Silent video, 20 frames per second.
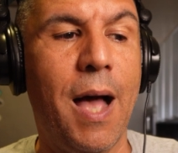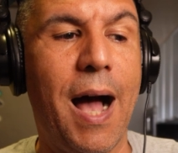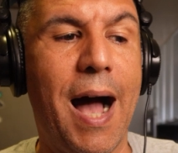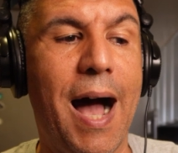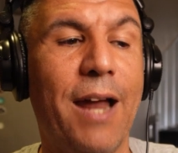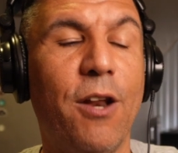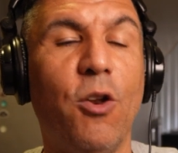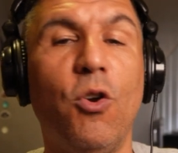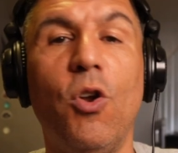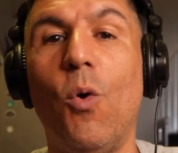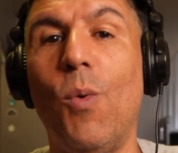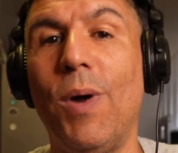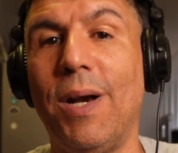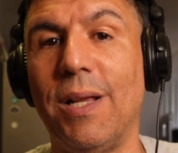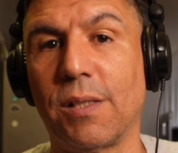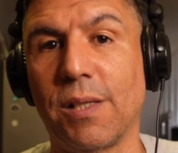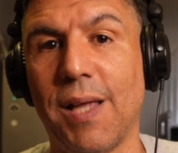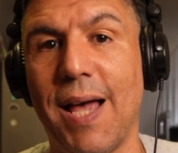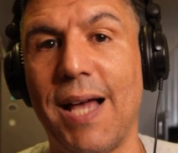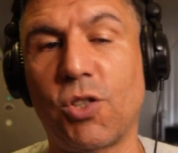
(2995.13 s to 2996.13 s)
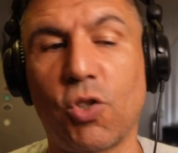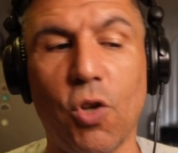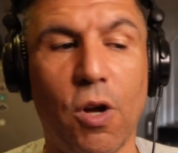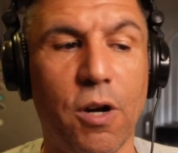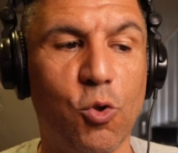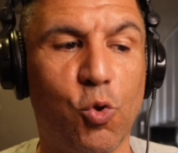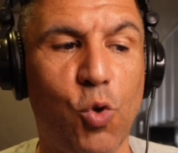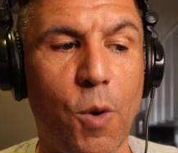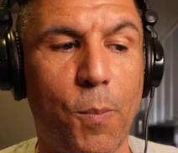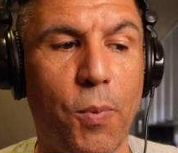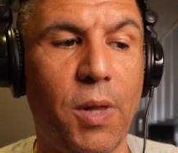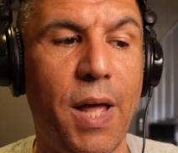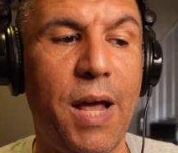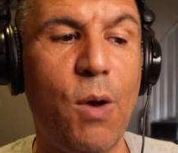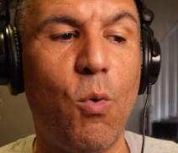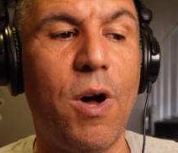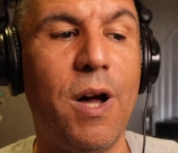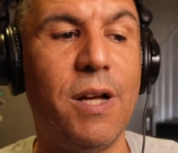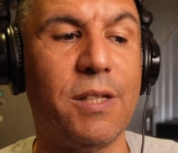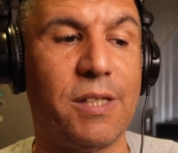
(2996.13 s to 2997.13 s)
I don't know when his last start in triple A
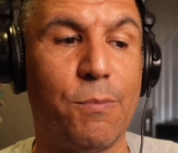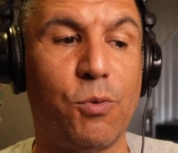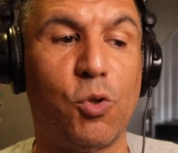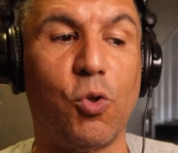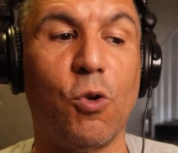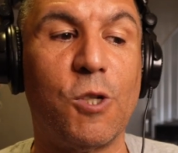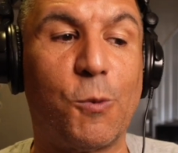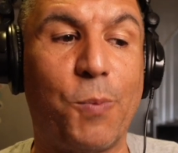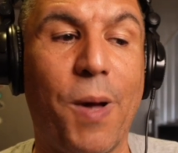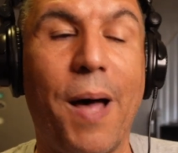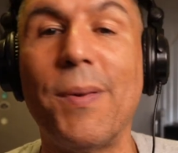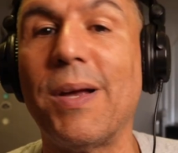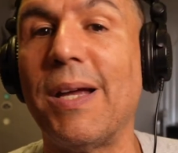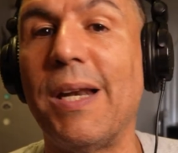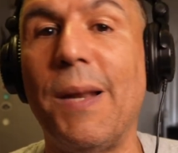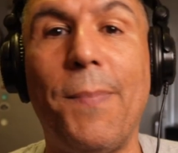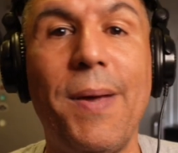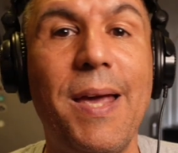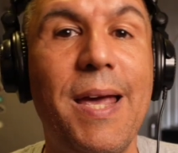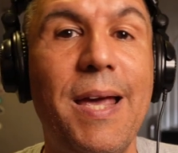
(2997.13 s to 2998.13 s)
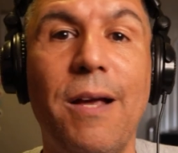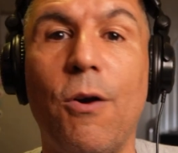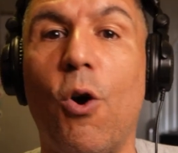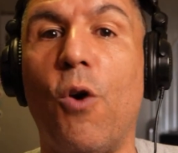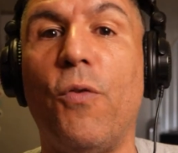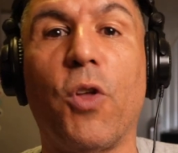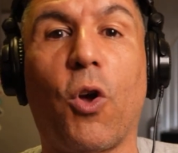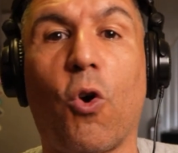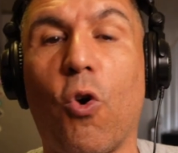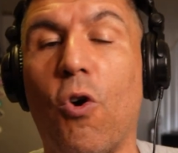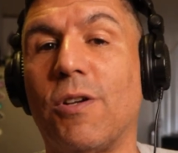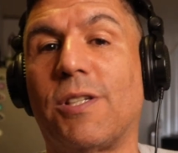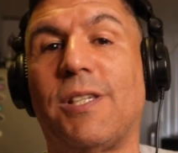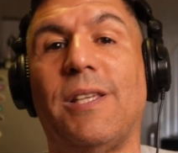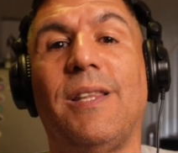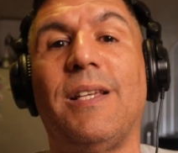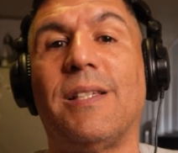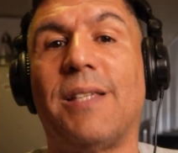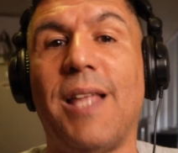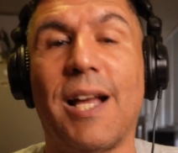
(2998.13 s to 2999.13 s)
was. I'm sure it's probably going to be over the course
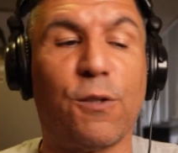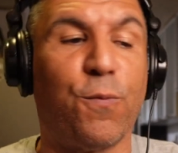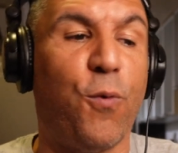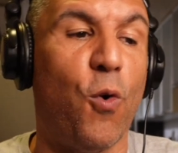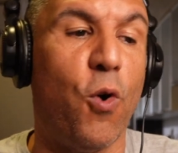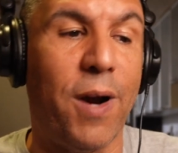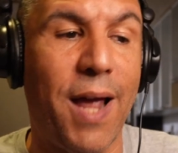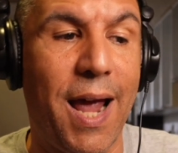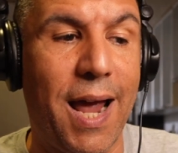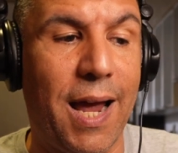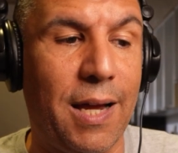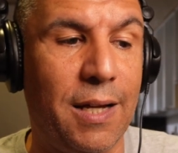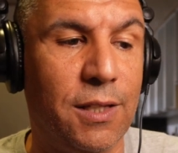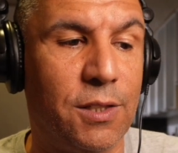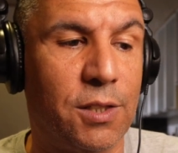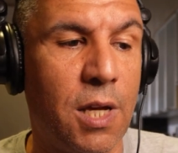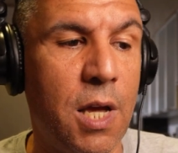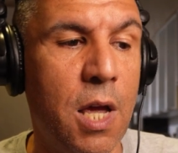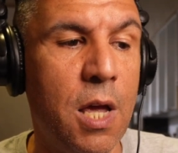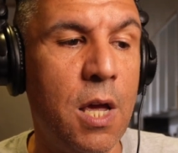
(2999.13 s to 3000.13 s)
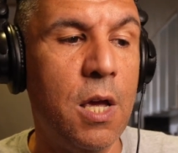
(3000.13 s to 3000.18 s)
of these next four days.